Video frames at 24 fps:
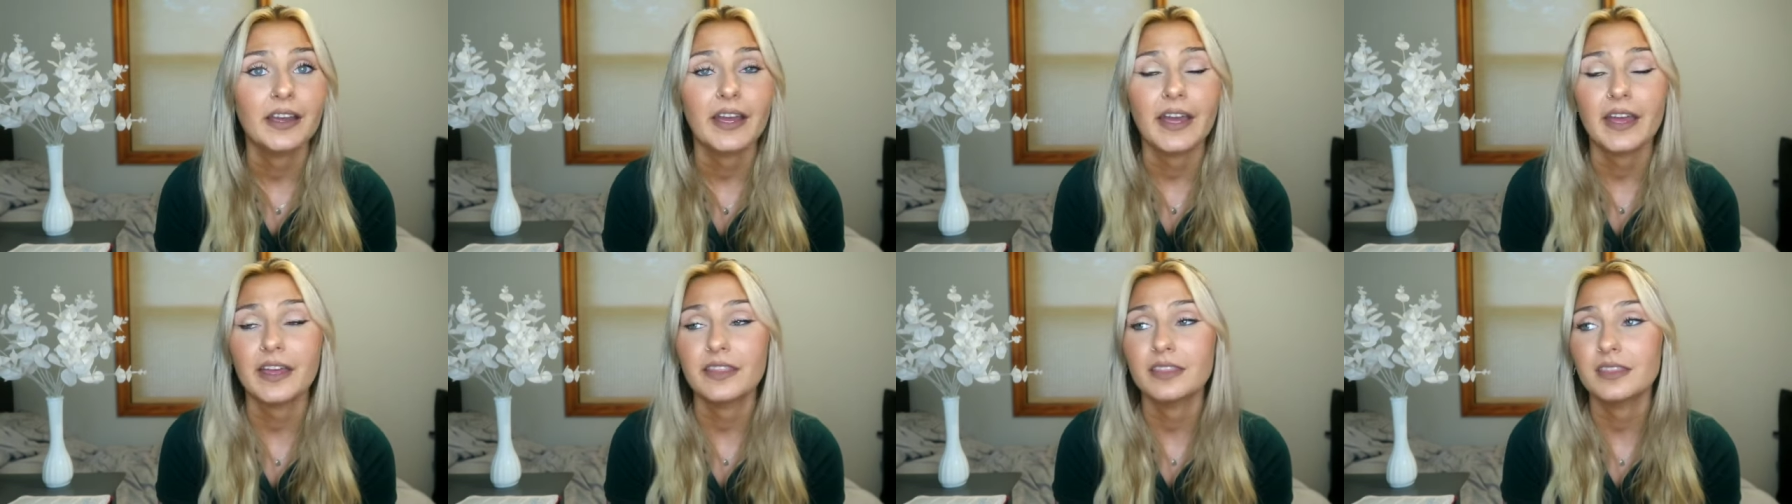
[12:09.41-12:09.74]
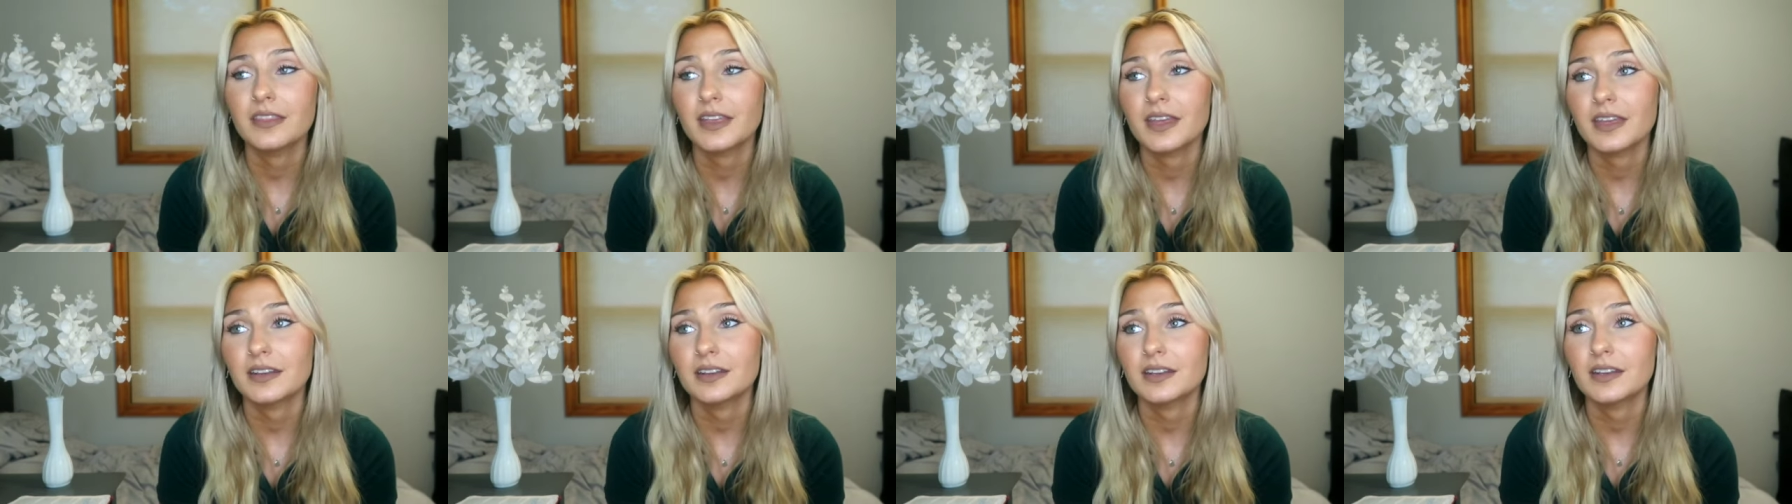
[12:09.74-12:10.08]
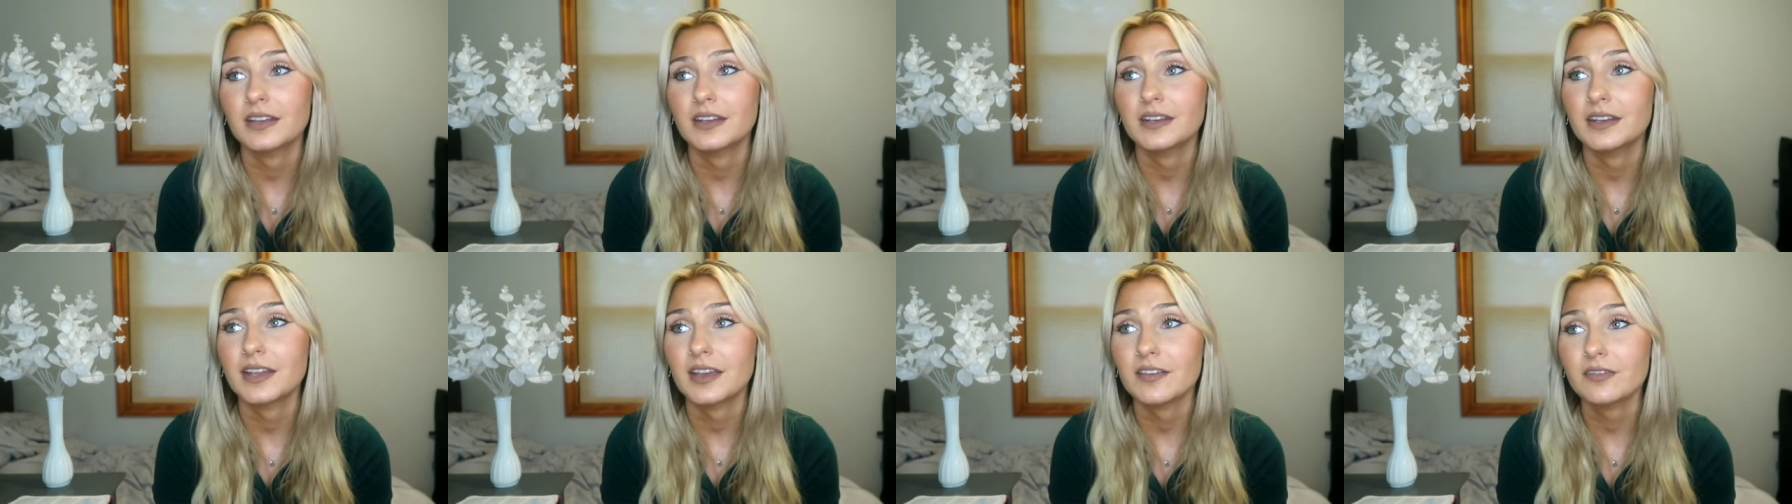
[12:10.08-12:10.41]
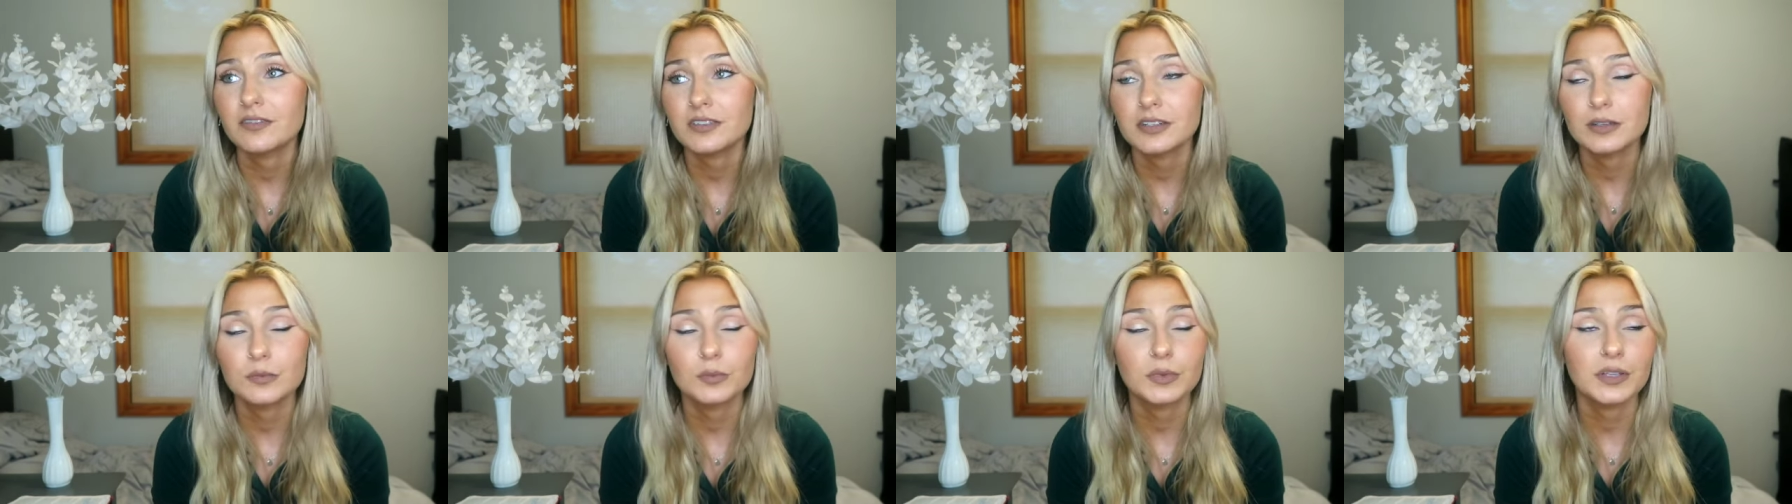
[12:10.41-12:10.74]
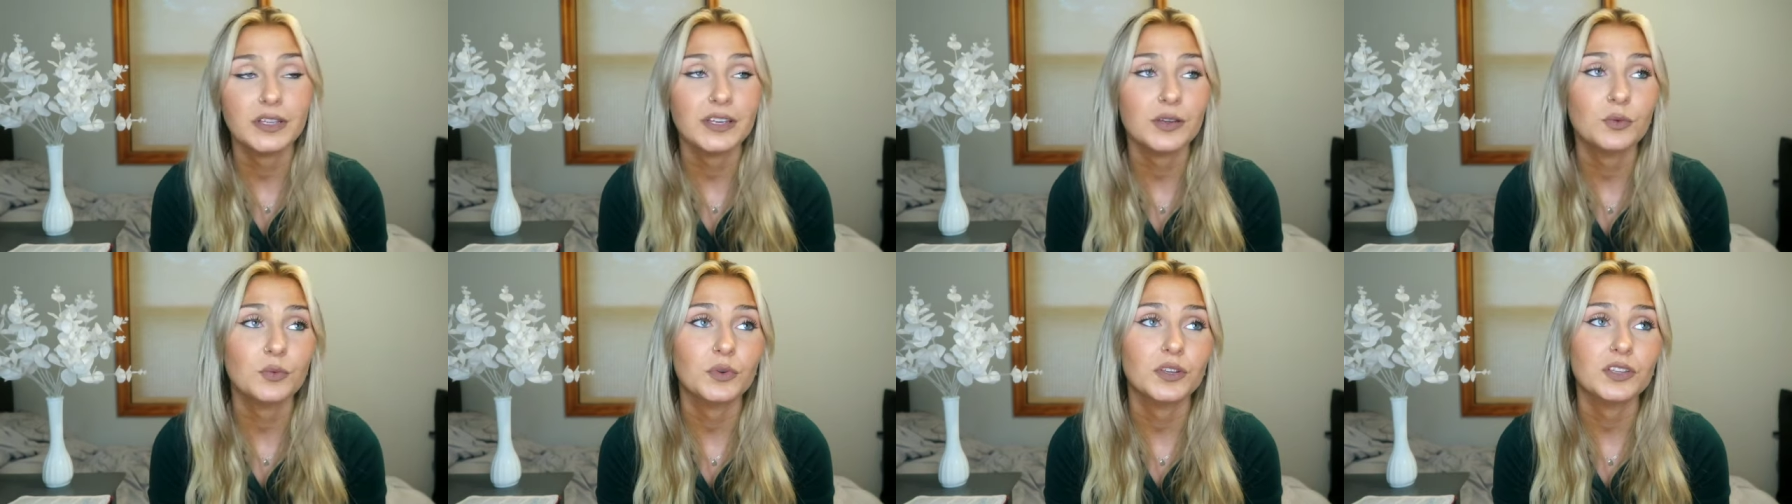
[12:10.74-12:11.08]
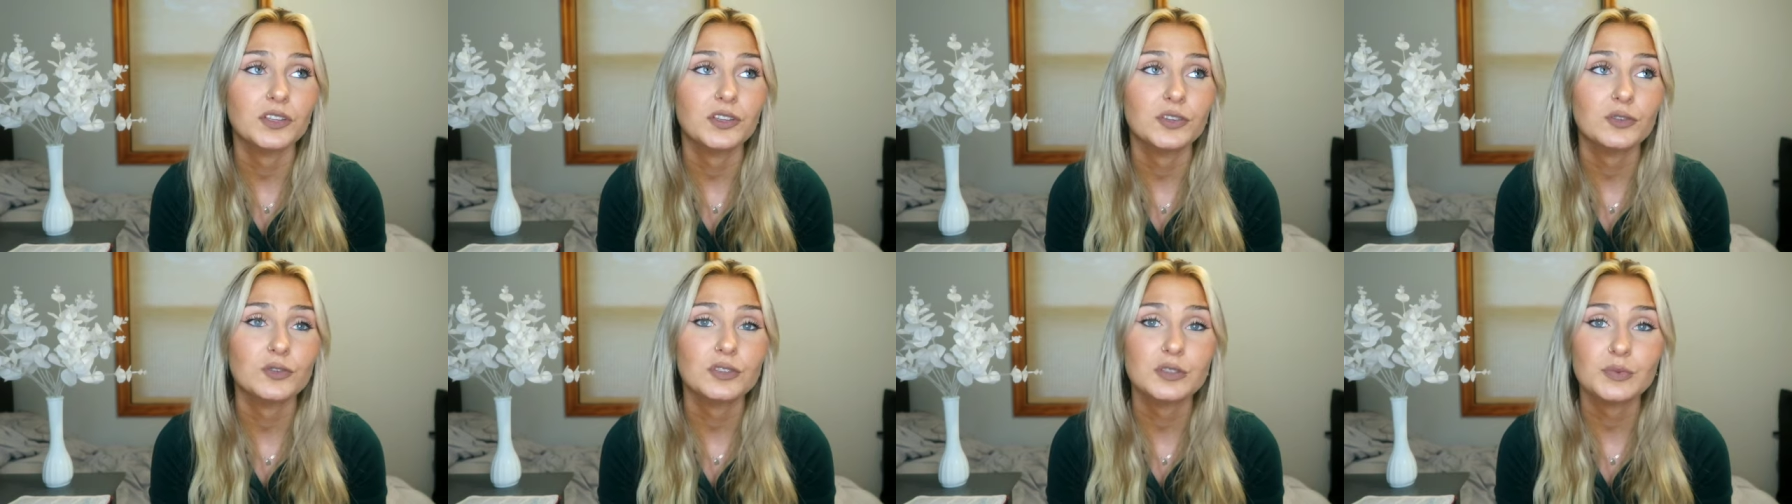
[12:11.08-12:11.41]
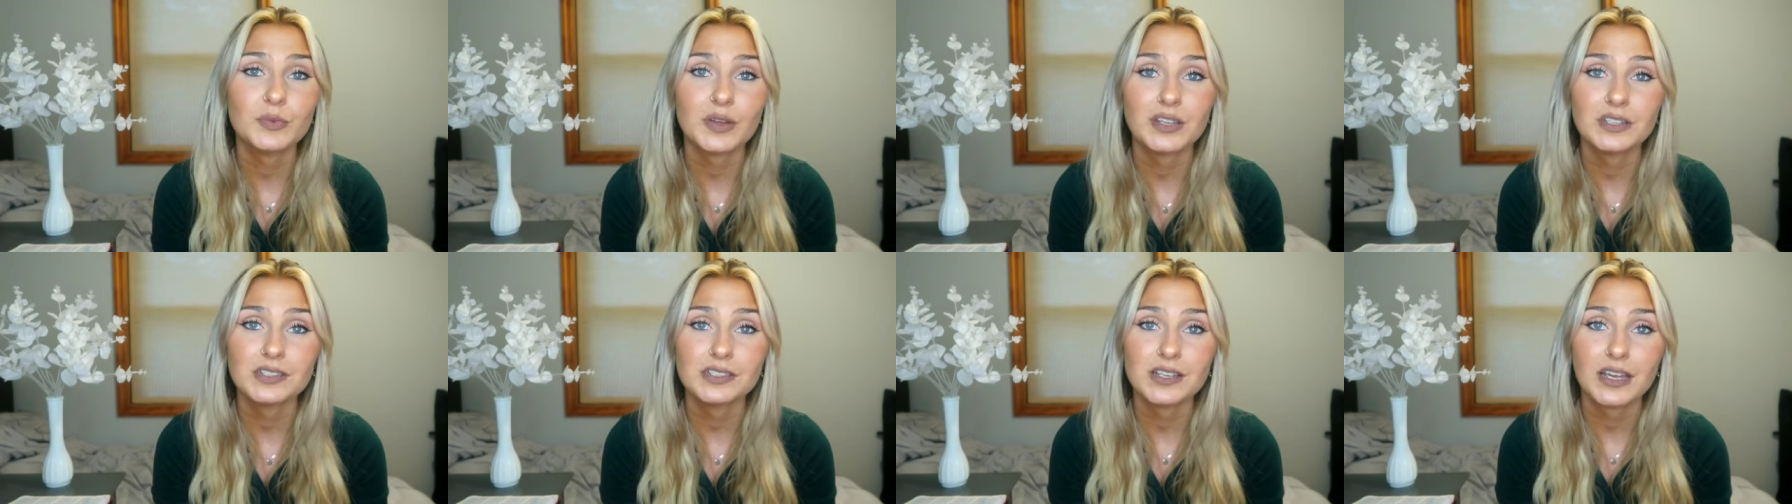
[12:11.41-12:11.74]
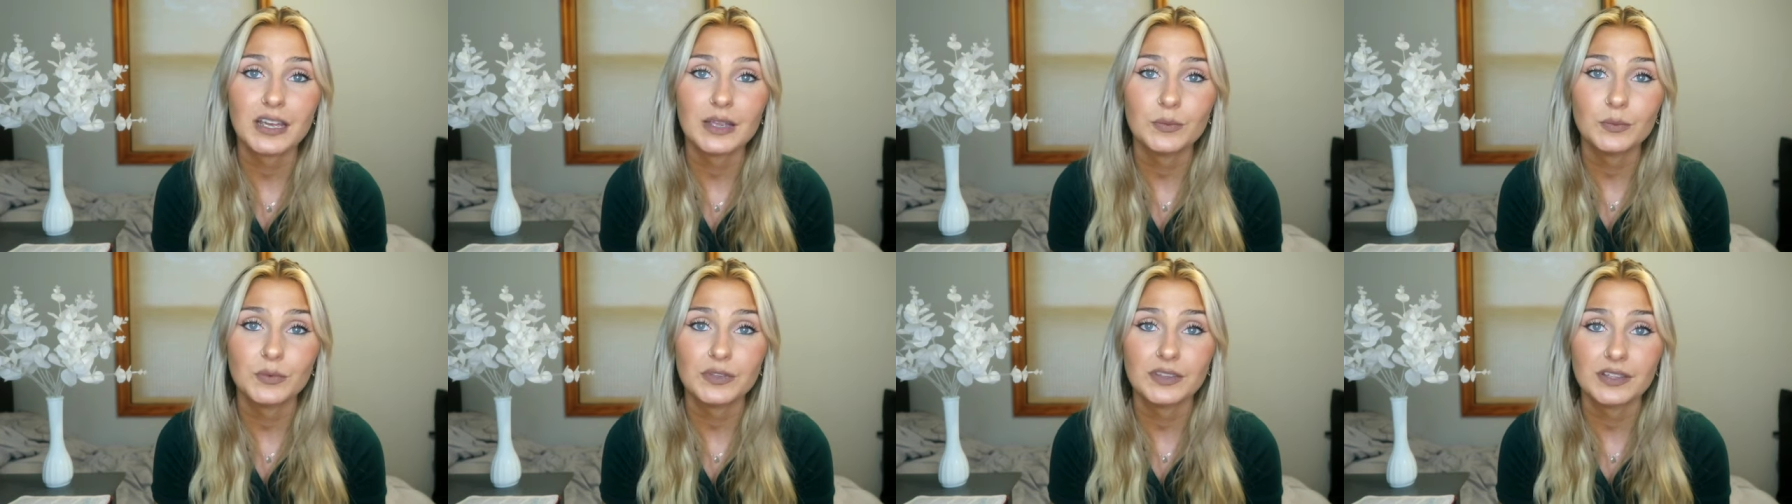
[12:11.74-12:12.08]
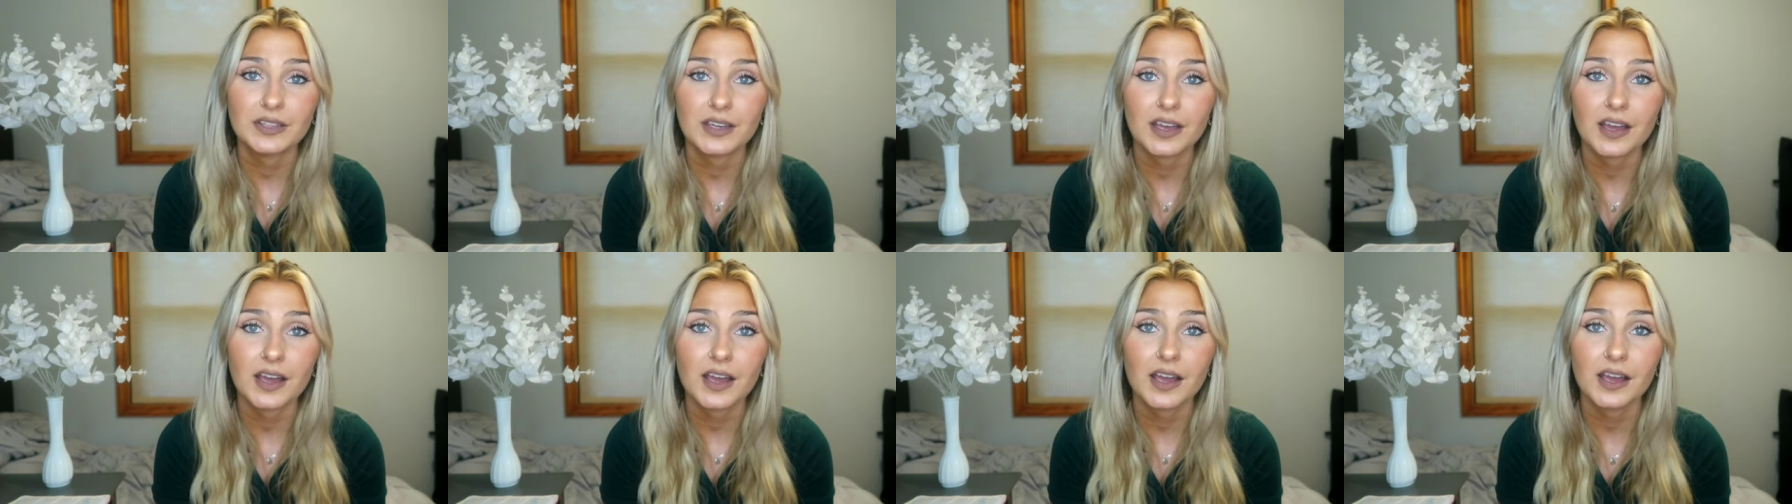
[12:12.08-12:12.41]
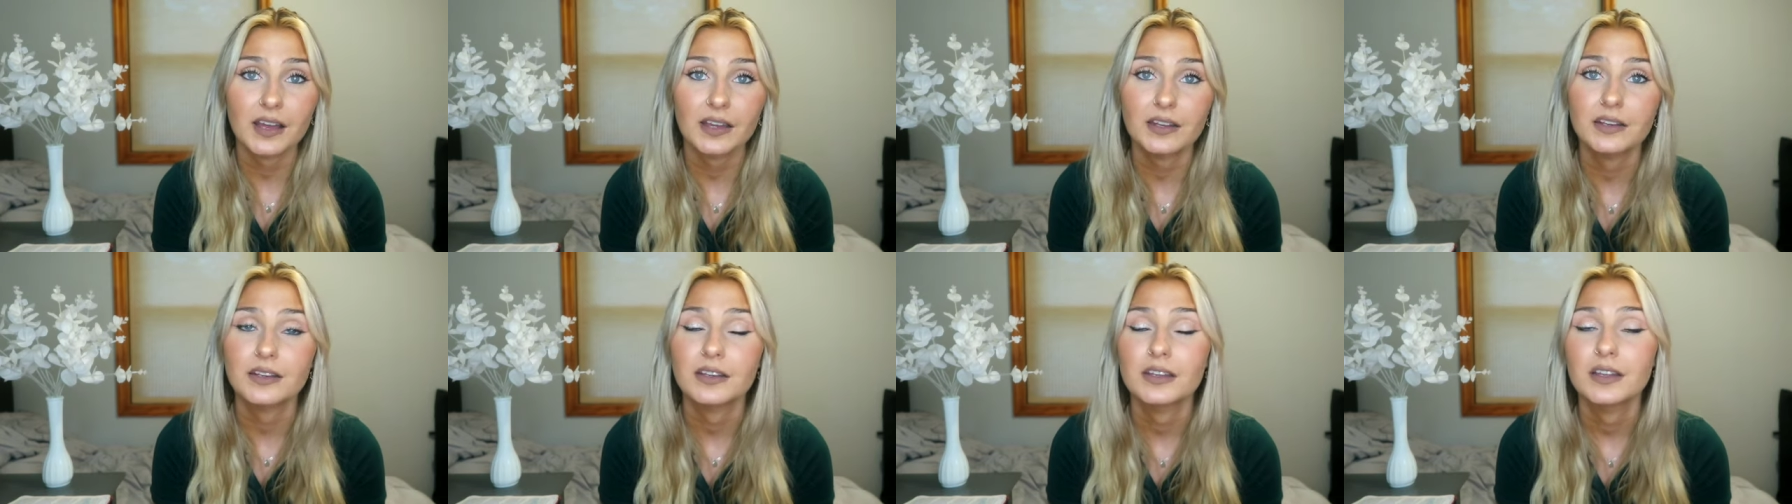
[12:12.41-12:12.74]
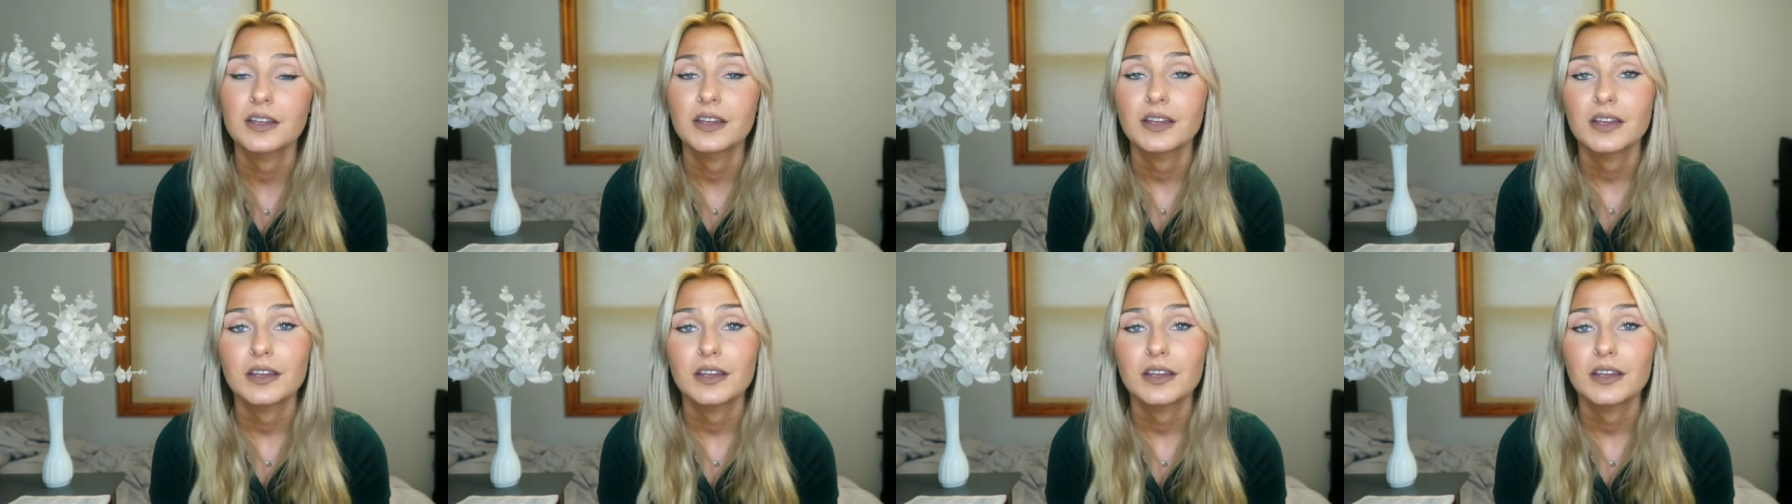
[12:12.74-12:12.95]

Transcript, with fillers: And then inevitably, when you spend time with God,